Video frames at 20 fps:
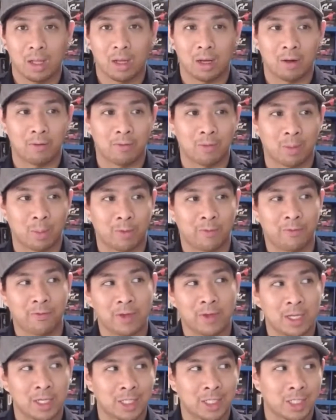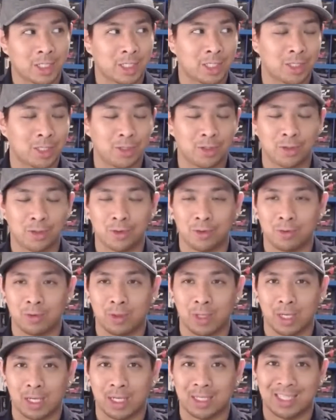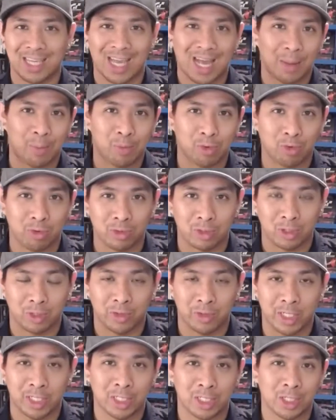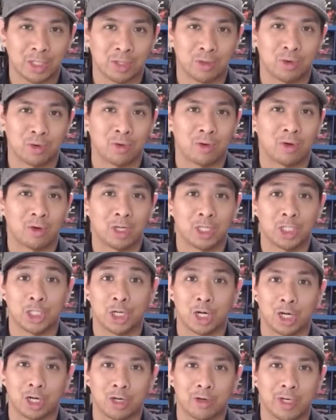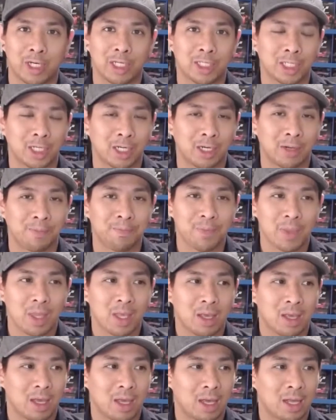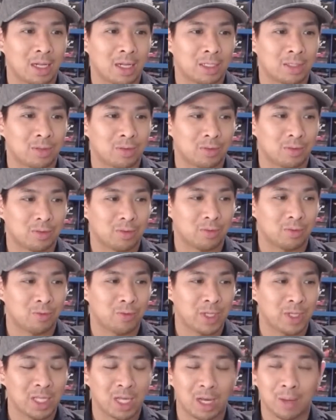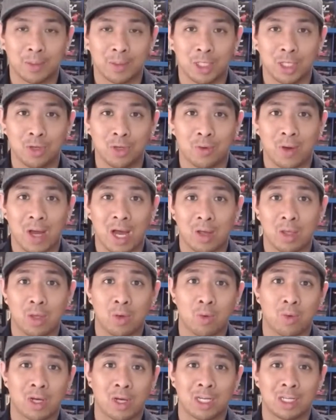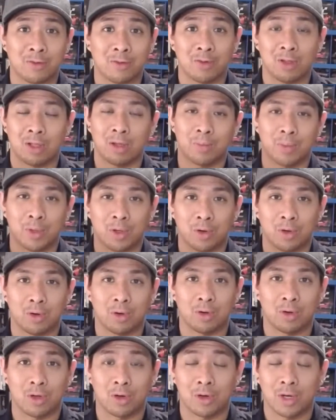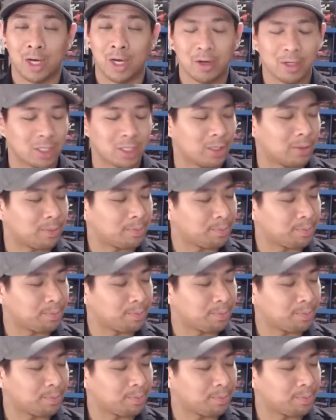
from a fish to like a tadpole creature or shark creature, and it's really up to you how you want to develop your character.